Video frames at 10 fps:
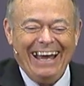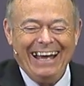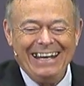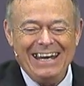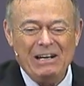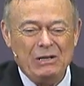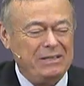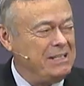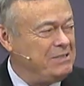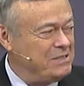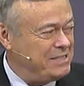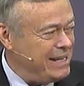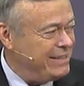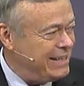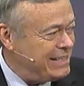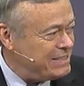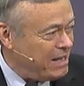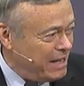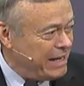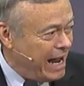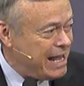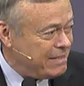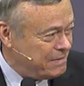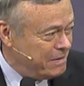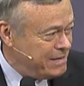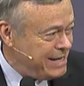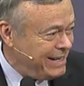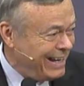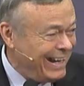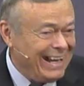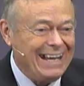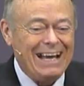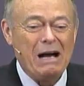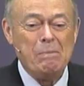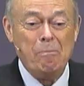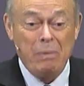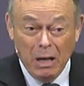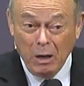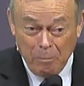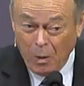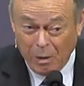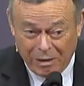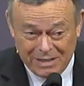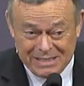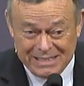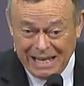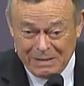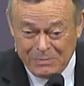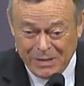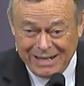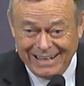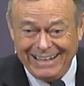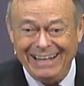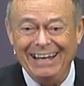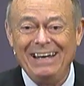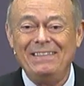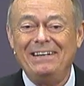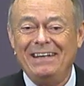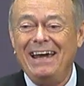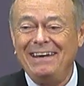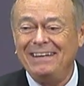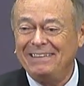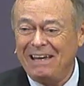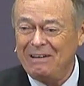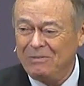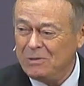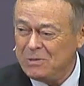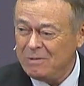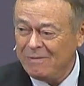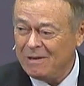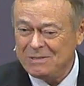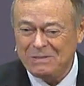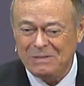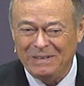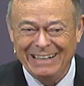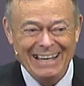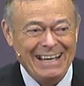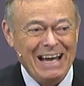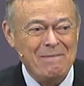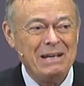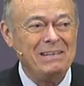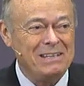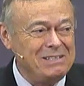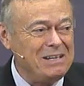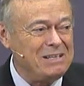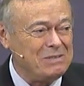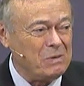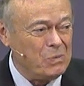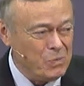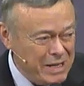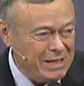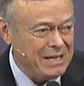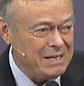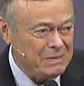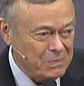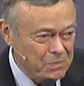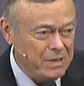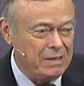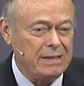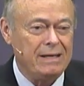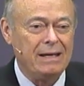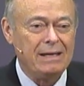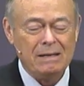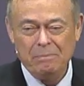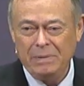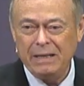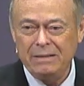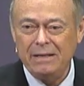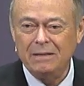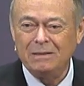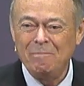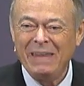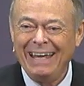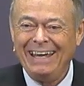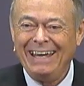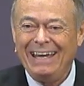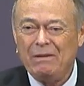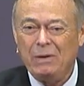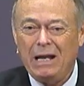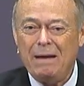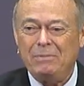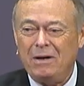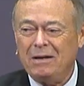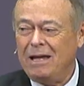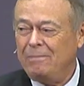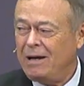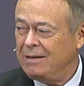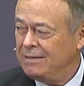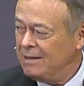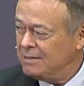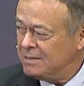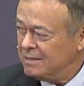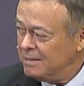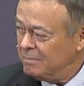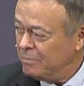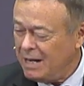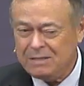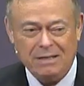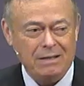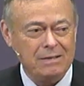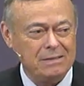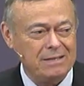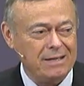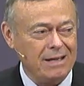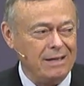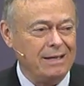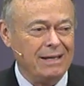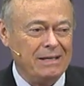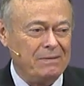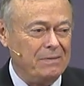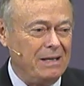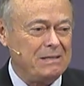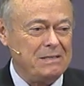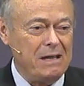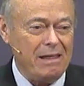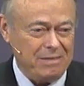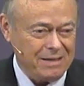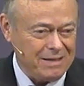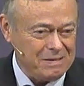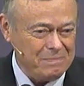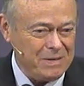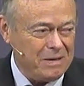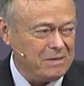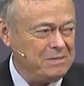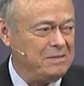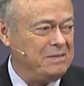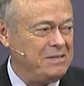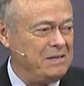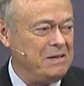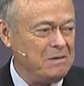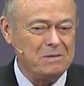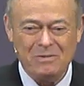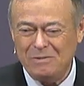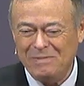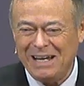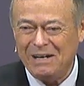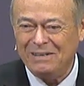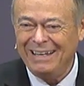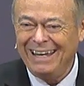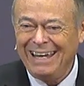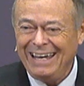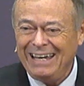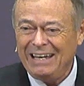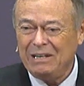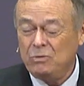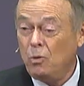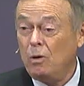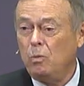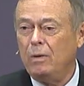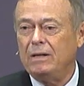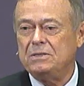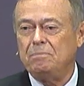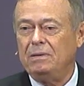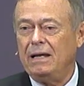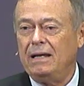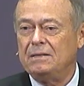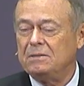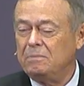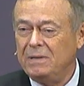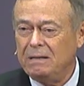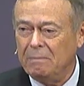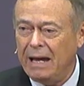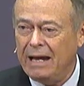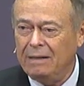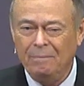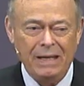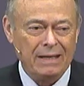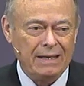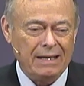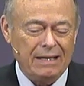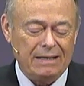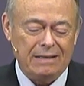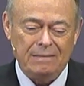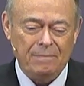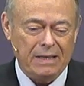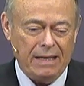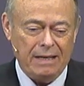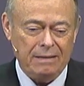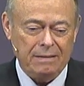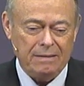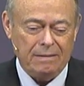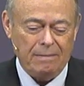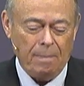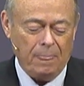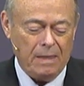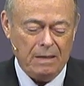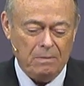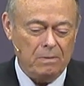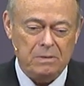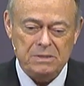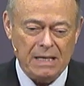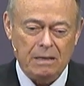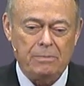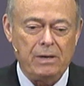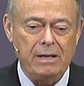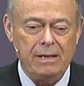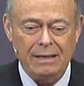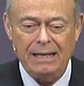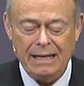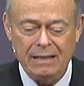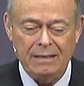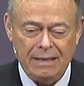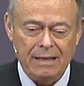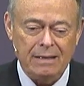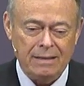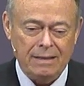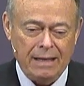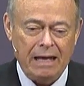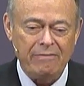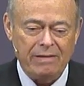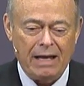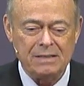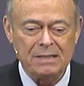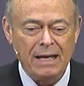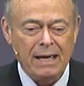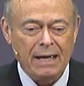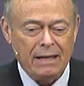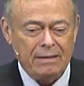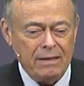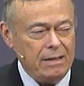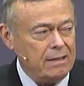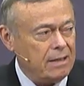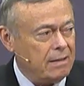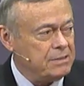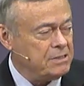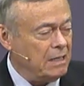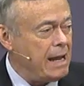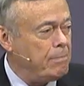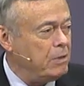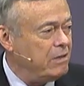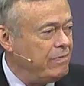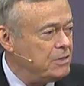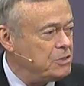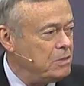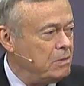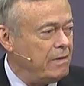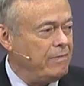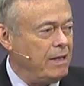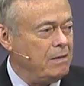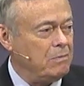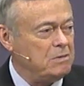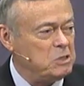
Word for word: and here, did you see this on I 30? A billboard celebrating uh, the 90th anniversary of our school. I mean, this is a really, really big deal. And while I'm talking about this, the president is thinking, well, that's nothing compared to 10 years from now, uh, toward which plans are being made. Um, and um, uh, we're celebrating in, in advance. The uh, celebrative issue of Kindred